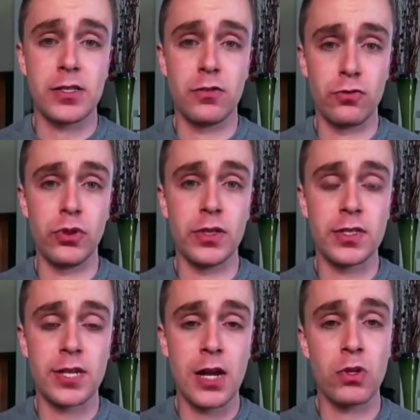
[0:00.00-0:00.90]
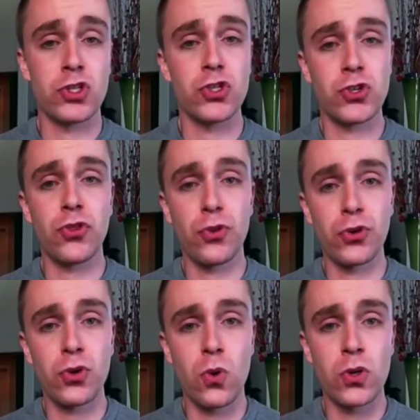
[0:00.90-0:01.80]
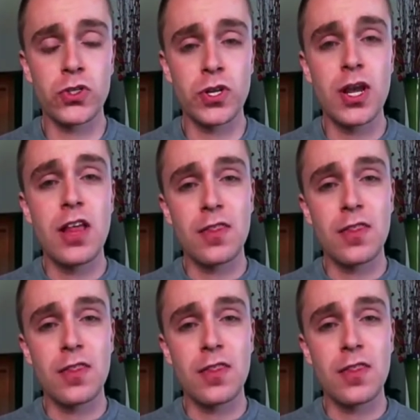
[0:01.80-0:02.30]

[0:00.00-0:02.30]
of real estate, which is your third course.